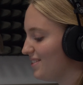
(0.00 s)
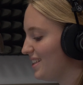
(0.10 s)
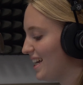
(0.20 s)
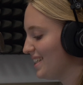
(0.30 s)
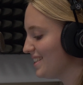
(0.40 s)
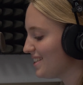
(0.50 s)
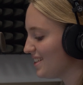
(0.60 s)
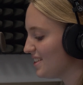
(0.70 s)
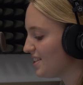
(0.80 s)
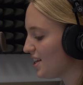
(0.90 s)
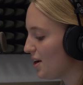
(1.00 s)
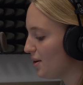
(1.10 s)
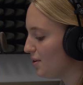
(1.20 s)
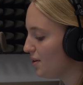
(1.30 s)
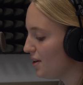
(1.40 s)
Nice. And
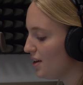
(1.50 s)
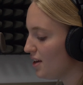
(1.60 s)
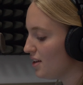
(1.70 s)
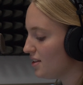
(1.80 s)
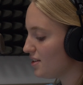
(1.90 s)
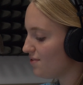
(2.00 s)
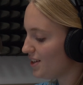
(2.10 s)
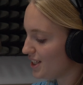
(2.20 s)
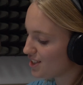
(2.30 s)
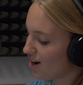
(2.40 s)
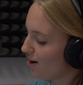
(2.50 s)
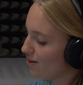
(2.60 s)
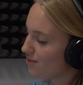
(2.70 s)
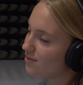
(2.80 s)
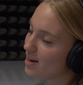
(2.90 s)
so to finish it
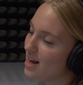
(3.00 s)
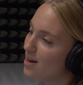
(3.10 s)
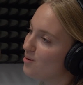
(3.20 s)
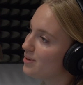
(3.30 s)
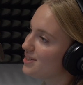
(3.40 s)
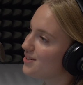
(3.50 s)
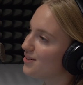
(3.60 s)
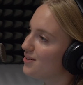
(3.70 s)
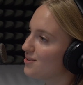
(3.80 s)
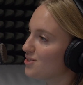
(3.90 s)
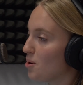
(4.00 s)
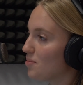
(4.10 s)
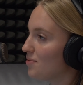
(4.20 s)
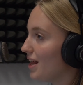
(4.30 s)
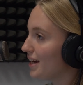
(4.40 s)
off, what is your top
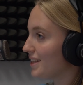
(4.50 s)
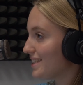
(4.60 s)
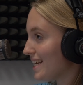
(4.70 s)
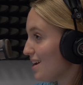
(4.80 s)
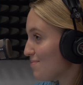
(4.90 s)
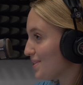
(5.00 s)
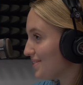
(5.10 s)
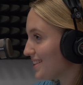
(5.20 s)
flying tip?